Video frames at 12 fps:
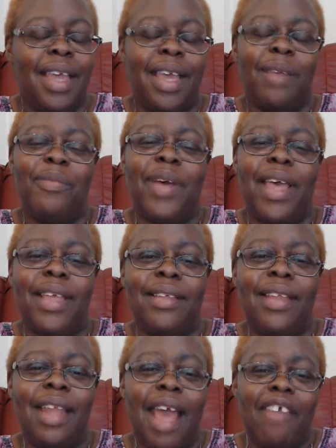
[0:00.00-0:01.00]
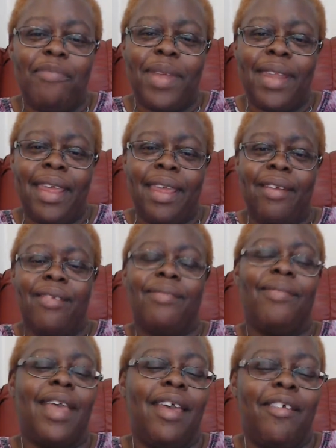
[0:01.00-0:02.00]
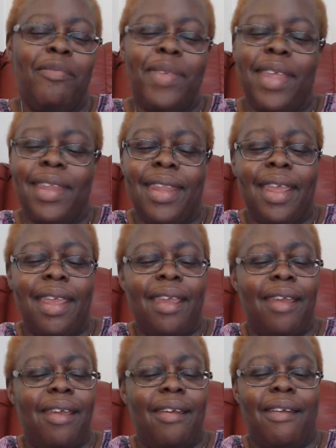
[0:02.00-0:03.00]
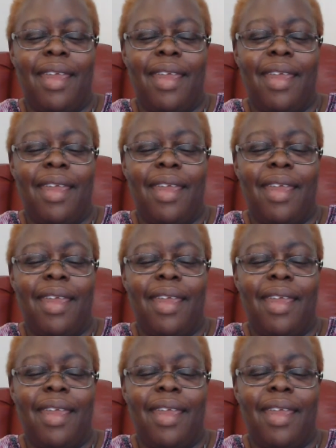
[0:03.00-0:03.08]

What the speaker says: but I've been there. I've been there